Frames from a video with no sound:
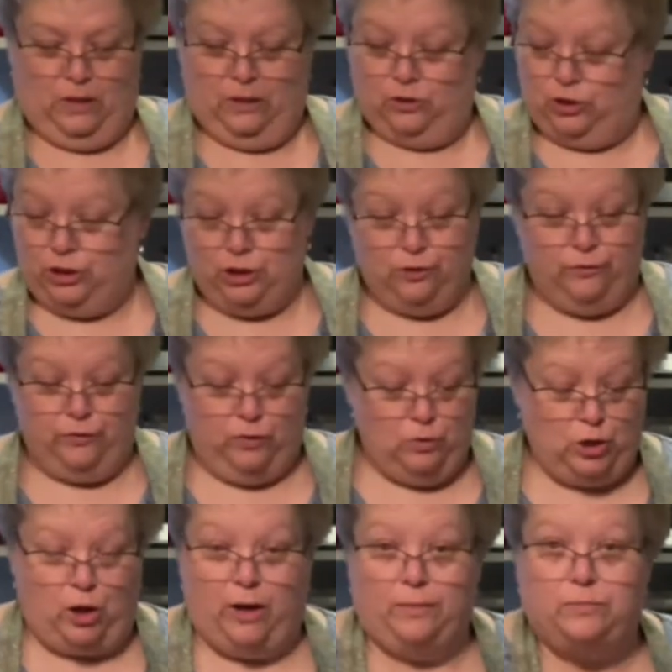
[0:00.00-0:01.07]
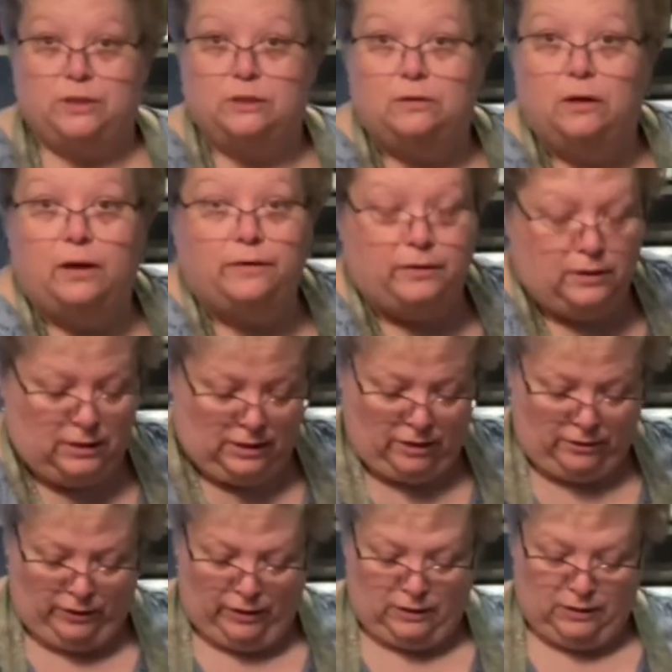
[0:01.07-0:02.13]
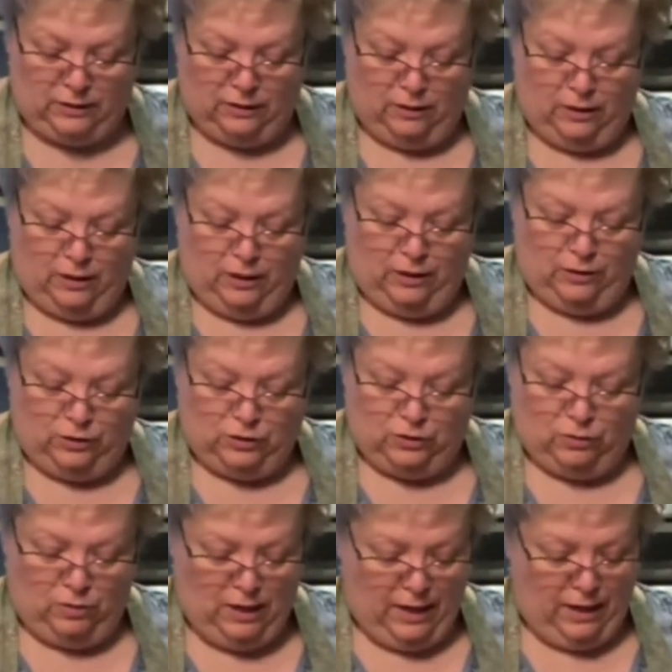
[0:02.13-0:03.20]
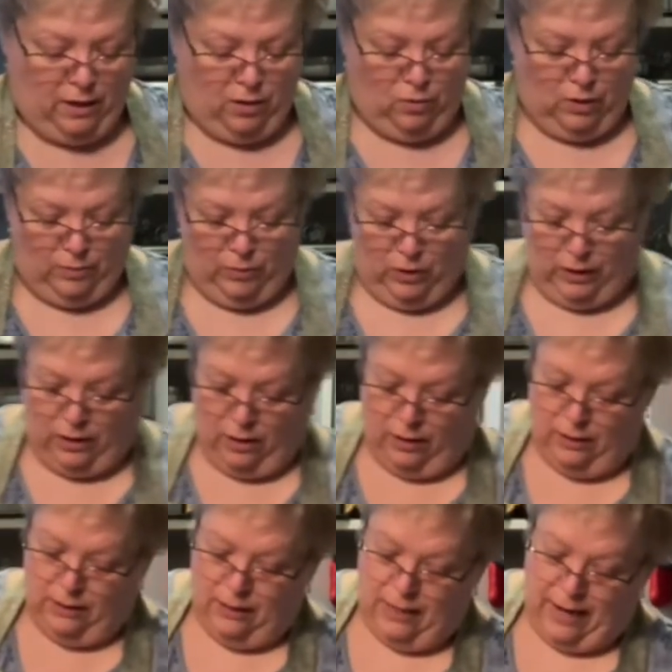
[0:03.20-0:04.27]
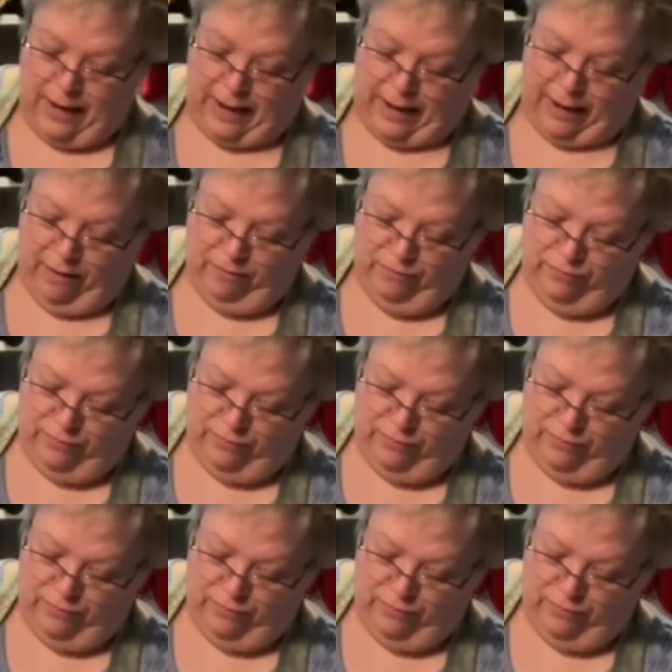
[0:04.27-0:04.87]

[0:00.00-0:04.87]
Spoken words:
Just a few times. Nothing serious. So now I'm going to cut it in half.